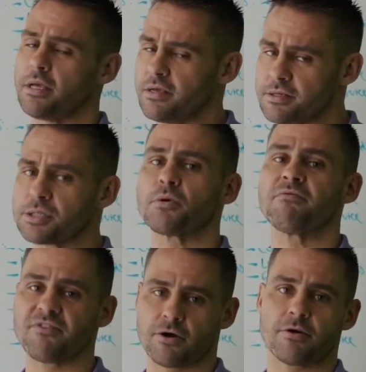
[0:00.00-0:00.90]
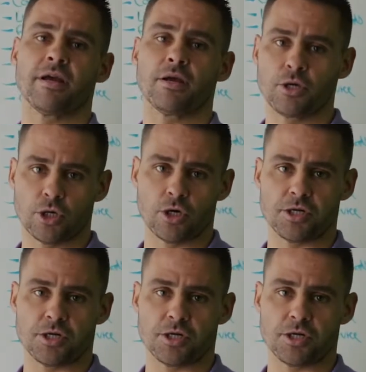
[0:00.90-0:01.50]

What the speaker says: is very good.